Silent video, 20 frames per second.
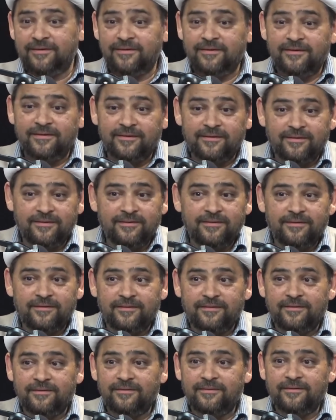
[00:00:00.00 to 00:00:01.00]

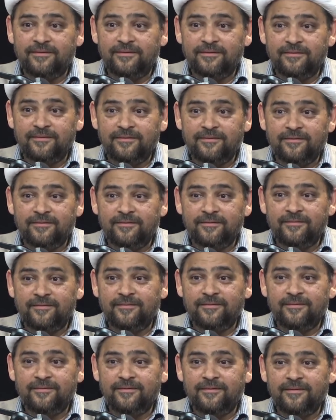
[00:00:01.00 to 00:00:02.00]

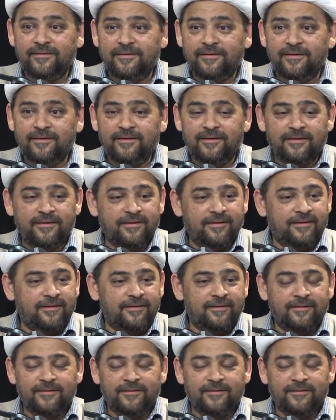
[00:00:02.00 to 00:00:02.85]
No one is speaking in this clip.